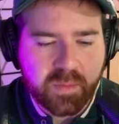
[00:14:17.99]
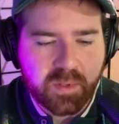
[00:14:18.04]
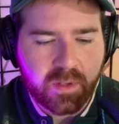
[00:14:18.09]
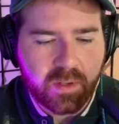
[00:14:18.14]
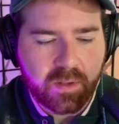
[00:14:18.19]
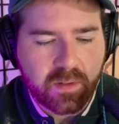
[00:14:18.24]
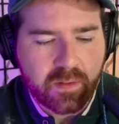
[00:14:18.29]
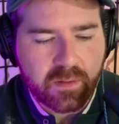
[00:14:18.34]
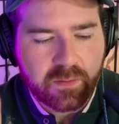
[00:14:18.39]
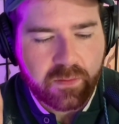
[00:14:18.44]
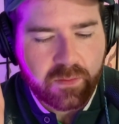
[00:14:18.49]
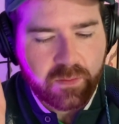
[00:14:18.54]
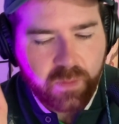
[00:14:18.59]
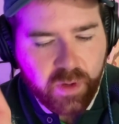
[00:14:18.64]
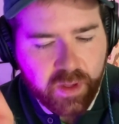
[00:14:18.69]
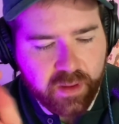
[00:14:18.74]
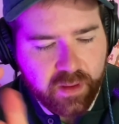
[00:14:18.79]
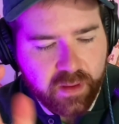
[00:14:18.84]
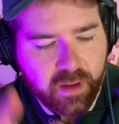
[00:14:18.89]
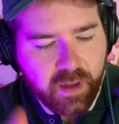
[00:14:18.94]
So
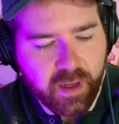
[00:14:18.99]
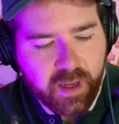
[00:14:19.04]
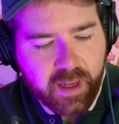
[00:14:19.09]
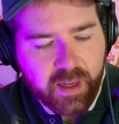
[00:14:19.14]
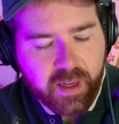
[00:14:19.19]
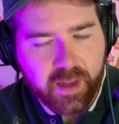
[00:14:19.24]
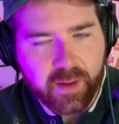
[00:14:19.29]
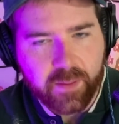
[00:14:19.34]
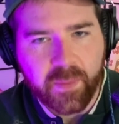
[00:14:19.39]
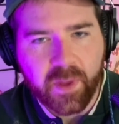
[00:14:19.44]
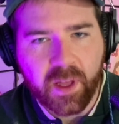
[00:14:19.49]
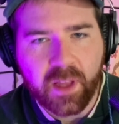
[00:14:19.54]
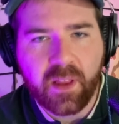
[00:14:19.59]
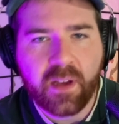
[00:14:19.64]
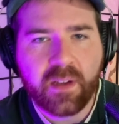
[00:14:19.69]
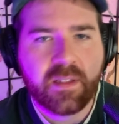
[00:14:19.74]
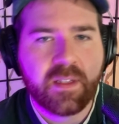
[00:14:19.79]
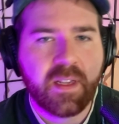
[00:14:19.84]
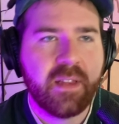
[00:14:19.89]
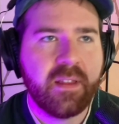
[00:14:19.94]
with
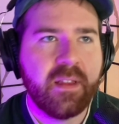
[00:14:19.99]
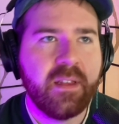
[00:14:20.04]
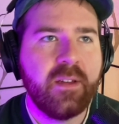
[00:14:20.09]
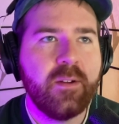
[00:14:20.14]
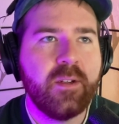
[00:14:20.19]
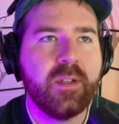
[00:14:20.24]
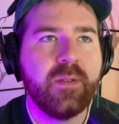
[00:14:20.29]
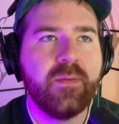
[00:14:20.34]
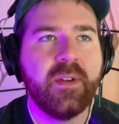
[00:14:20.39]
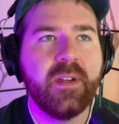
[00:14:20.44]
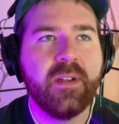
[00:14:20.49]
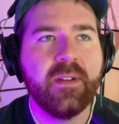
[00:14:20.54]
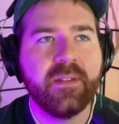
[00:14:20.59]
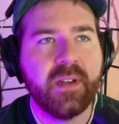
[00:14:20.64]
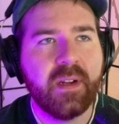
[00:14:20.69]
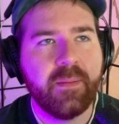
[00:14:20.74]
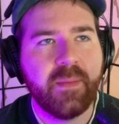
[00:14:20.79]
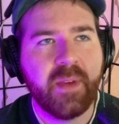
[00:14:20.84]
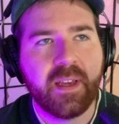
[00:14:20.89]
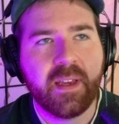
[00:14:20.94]
alongside the YouTube videos
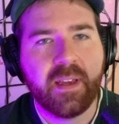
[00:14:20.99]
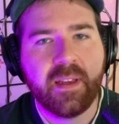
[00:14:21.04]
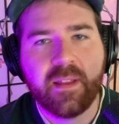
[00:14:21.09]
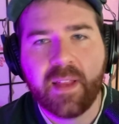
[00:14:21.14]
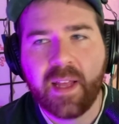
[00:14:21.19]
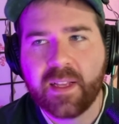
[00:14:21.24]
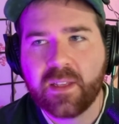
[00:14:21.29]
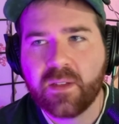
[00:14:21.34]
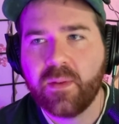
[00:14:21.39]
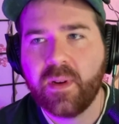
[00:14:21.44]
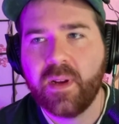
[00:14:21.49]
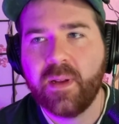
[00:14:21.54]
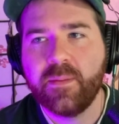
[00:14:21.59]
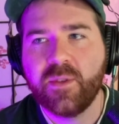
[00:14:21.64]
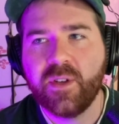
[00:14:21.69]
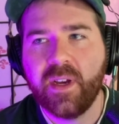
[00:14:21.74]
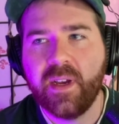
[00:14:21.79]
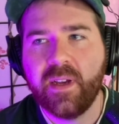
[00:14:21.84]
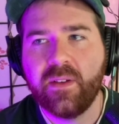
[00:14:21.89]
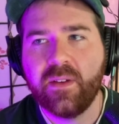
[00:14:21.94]
that I'm making, that's what I'm
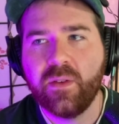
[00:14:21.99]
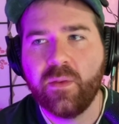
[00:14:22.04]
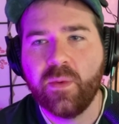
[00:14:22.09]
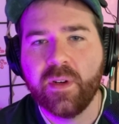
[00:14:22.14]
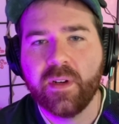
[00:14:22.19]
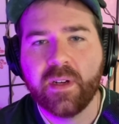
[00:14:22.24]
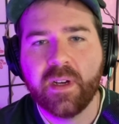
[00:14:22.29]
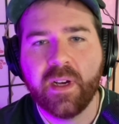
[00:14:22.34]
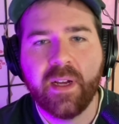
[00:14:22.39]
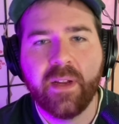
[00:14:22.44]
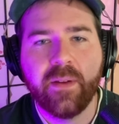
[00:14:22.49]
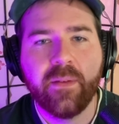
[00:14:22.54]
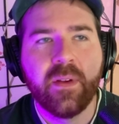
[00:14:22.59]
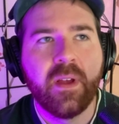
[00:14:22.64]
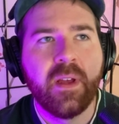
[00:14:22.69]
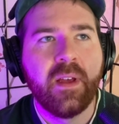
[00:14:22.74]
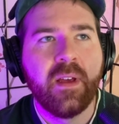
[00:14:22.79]
trying to work on.